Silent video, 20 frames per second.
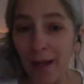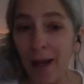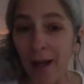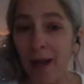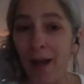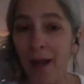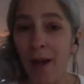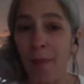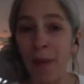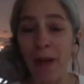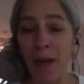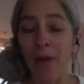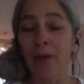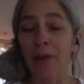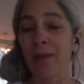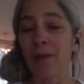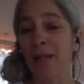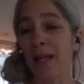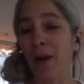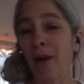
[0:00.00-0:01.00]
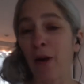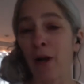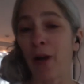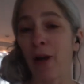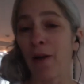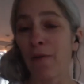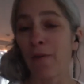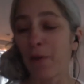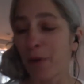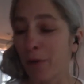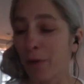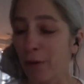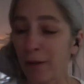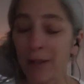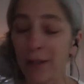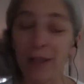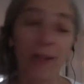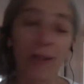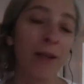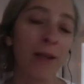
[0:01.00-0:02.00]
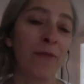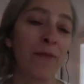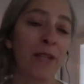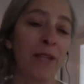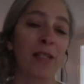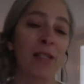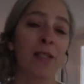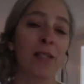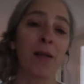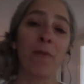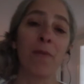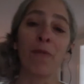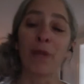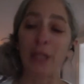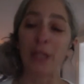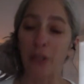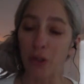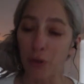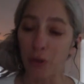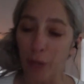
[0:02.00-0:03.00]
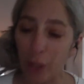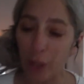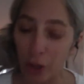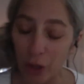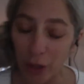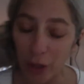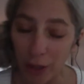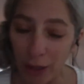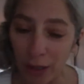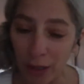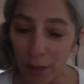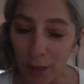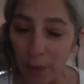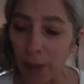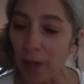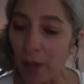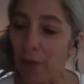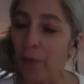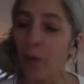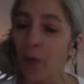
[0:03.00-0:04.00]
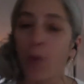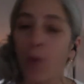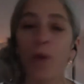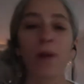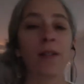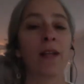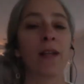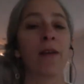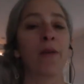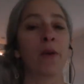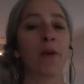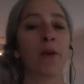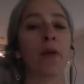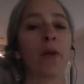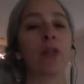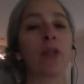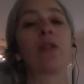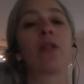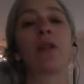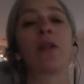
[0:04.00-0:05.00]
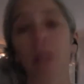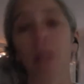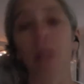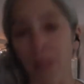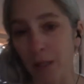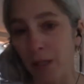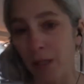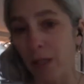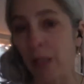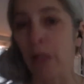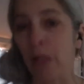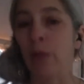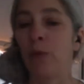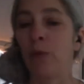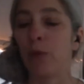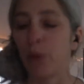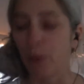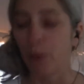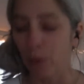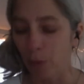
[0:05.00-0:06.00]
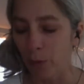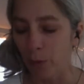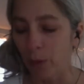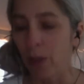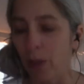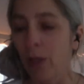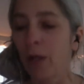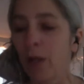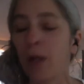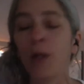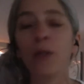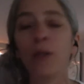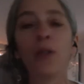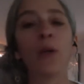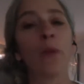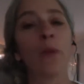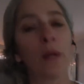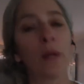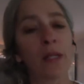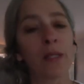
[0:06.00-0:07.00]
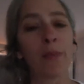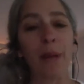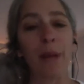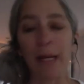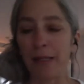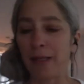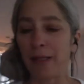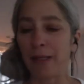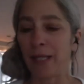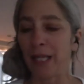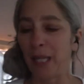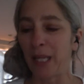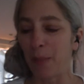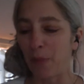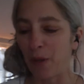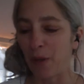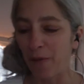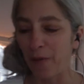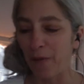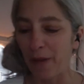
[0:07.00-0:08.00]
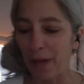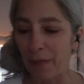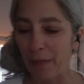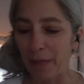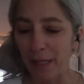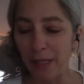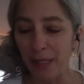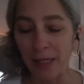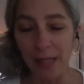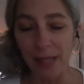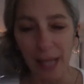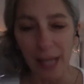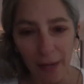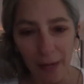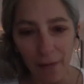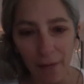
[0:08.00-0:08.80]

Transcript: Apparently, our governor is lifting some restrictions, but of course, everyone should continue to do what is best to keep your family safe.